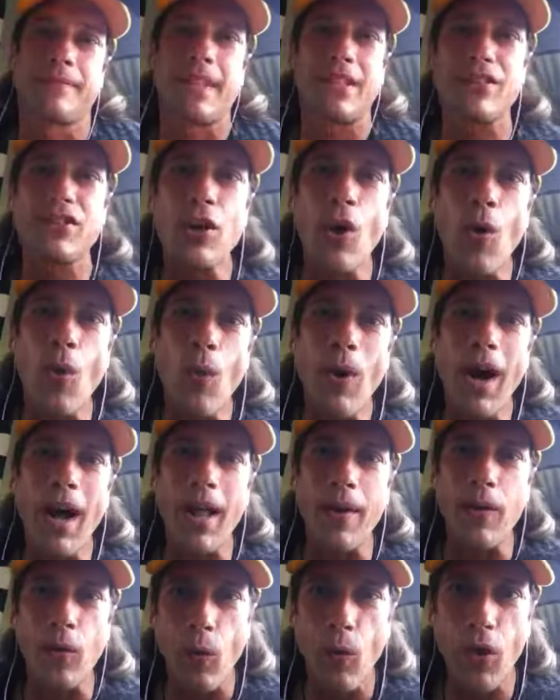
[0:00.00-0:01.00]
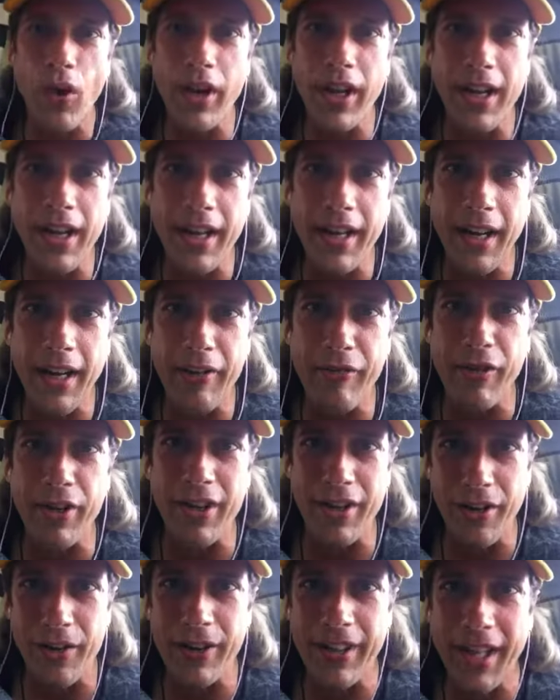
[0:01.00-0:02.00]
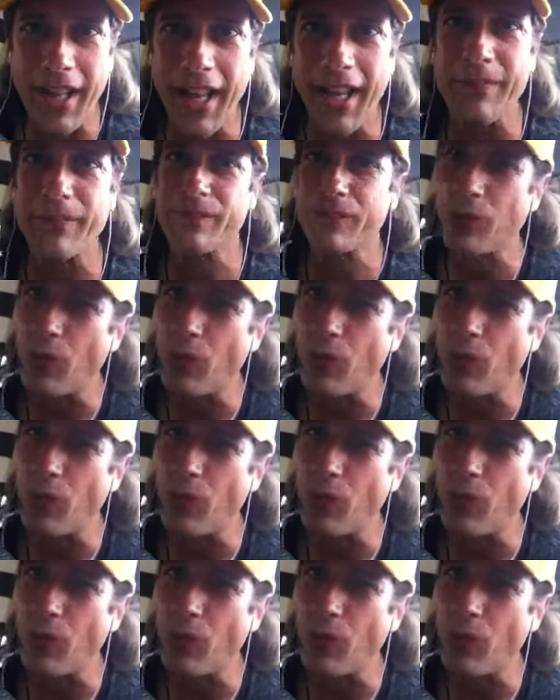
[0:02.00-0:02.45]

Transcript: so what? We're going to cover it, okay?